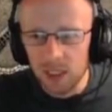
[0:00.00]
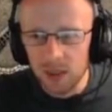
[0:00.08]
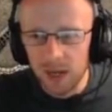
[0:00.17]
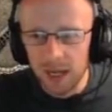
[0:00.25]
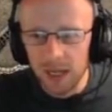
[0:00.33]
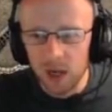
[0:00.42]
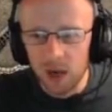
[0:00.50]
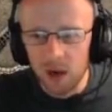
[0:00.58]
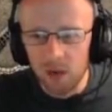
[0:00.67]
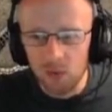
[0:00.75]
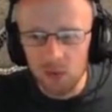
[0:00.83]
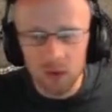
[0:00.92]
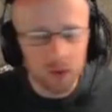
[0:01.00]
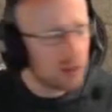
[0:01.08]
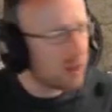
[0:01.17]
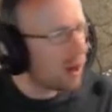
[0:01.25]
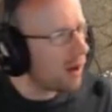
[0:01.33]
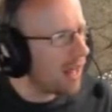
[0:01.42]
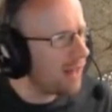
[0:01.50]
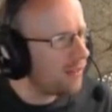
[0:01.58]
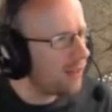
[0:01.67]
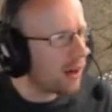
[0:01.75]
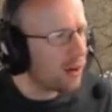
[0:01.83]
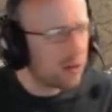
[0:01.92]
train are they've got
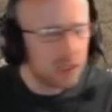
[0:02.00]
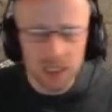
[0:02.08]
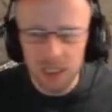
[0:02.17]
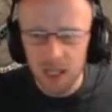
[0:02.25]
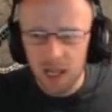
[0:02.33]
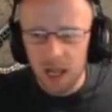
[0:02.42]
heavy arcs,